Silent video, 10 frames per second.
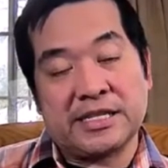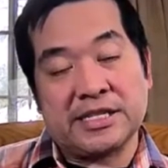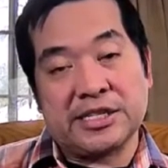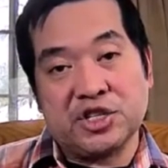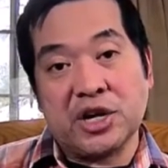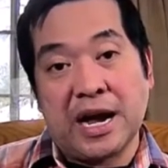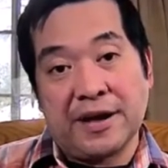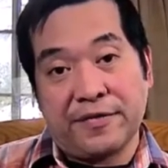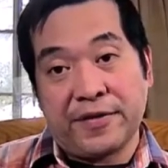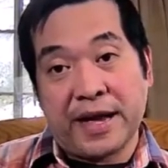the CGI
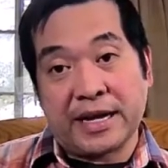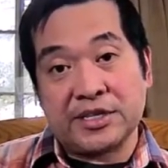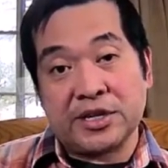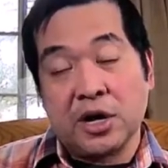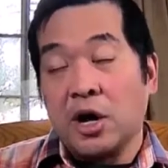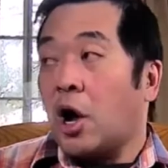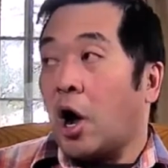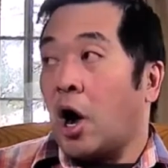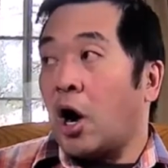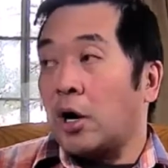effects,
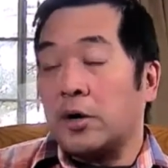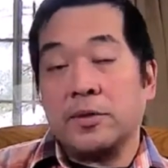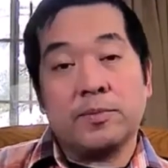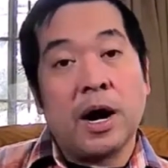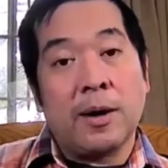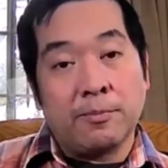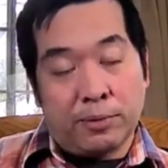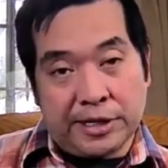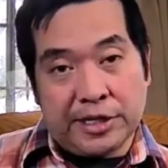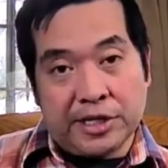are
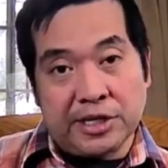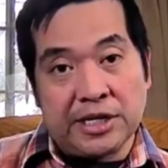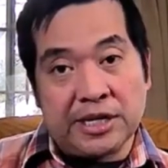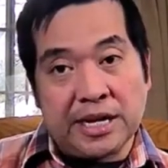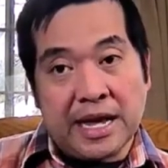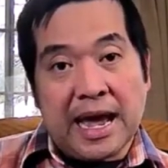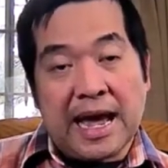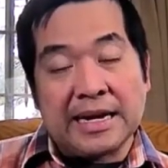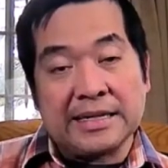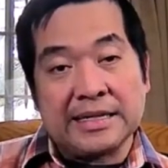pretty good,
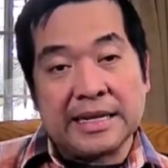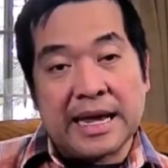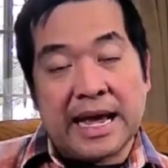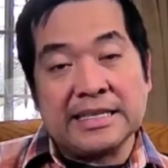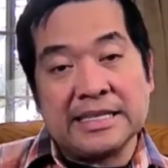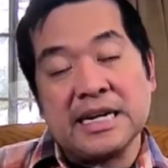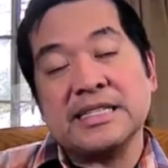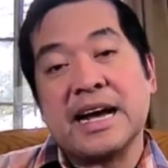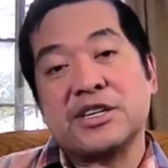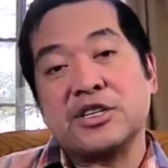and it does
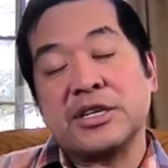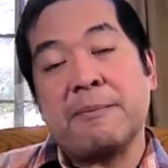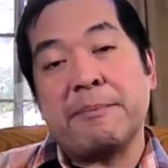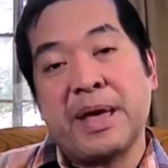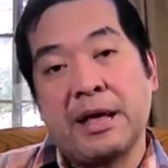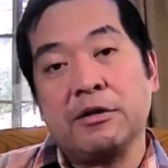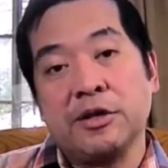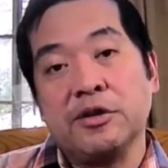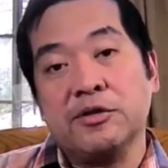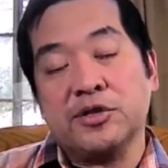actually compel
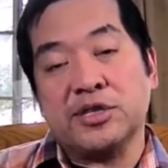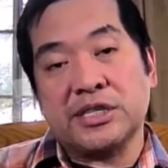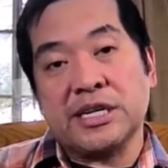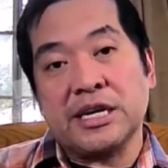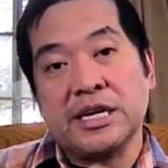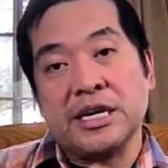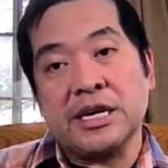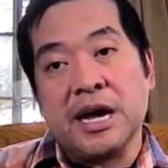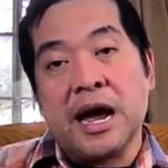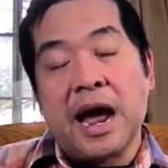you to see
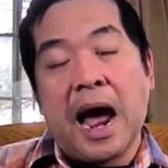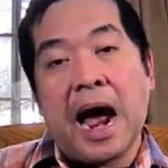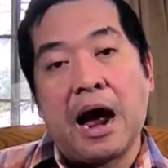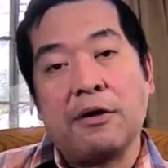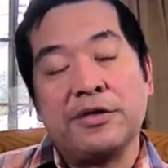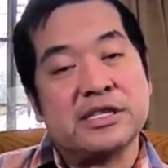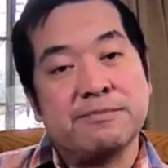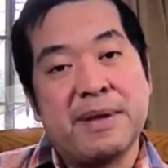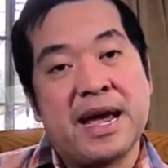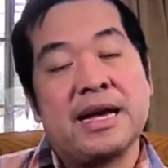how this
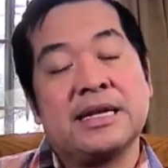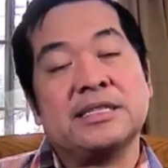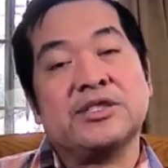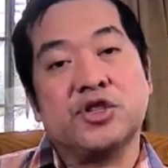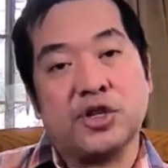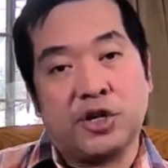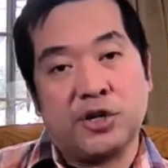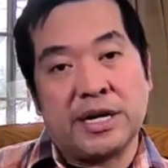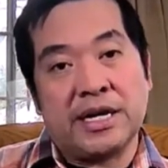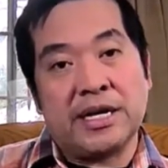man's
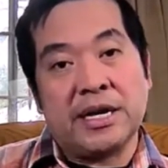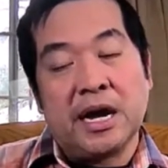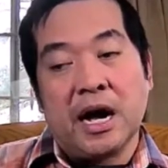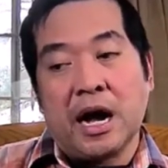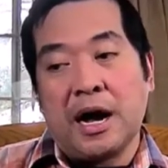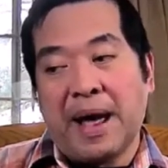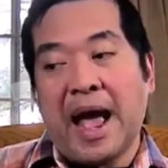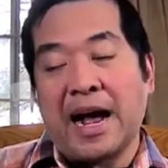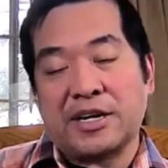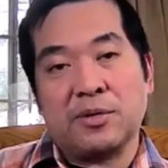journey
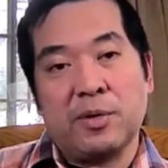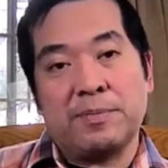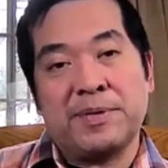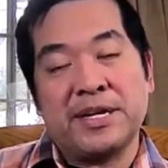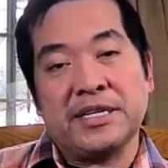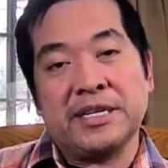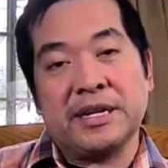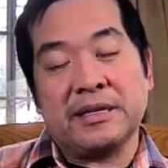actually would be